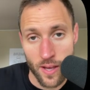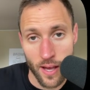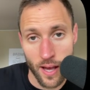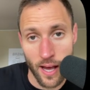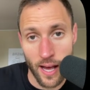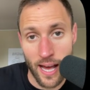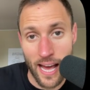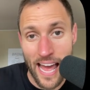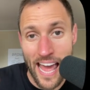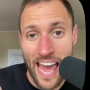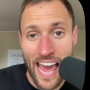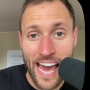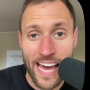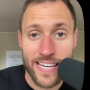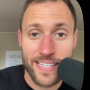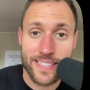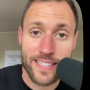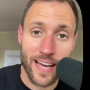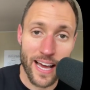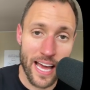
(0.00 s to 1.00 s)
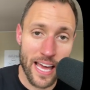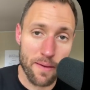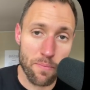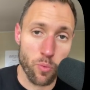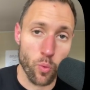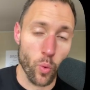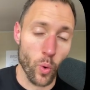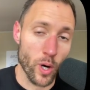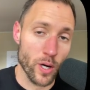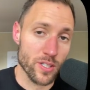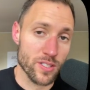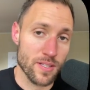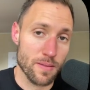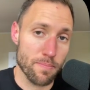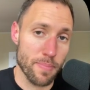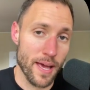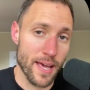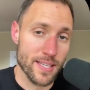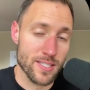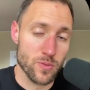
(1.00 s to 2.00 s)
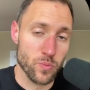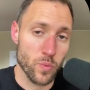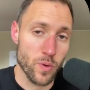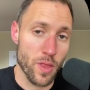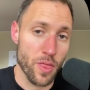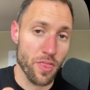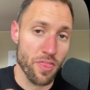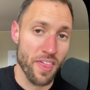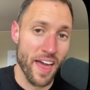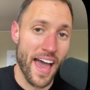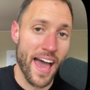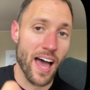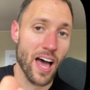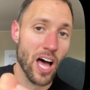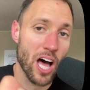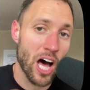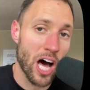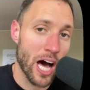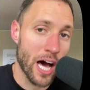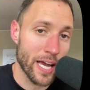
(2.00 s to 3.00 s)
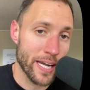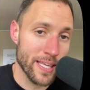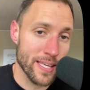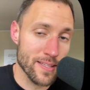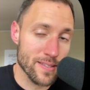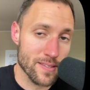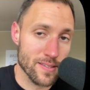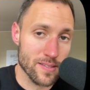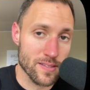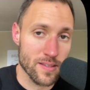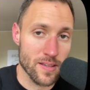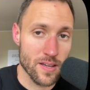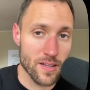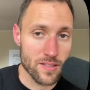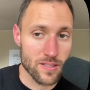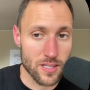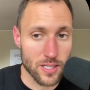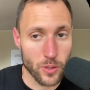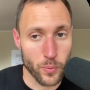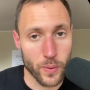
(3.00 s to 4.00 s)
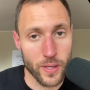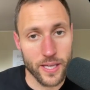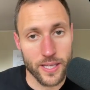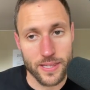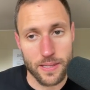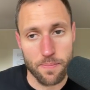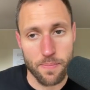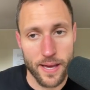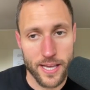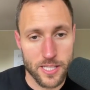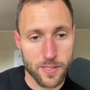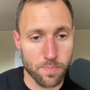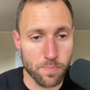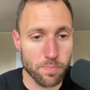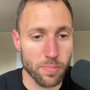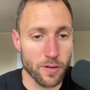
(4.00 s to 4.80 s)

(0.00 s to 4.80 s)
ad type works the best with that audience so that we get the best